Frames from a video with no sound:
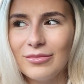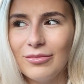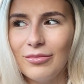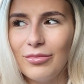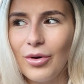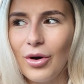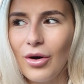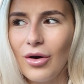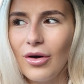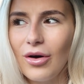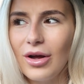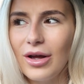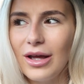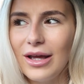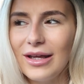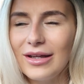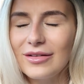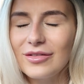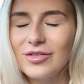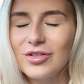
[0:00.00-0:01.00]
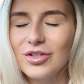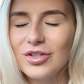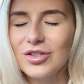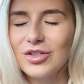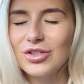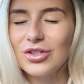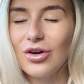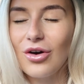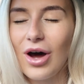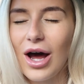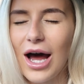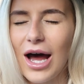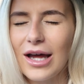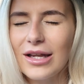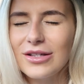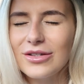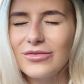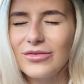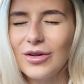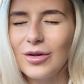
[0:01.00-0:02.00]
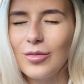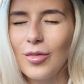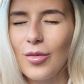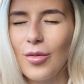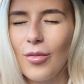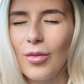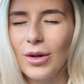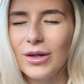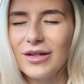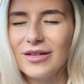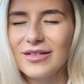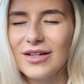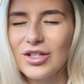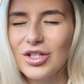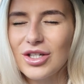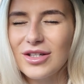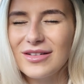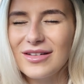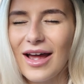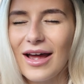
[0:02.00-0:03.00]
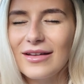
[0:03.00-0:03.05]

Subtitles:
but it's just so hard to film upper body sessions.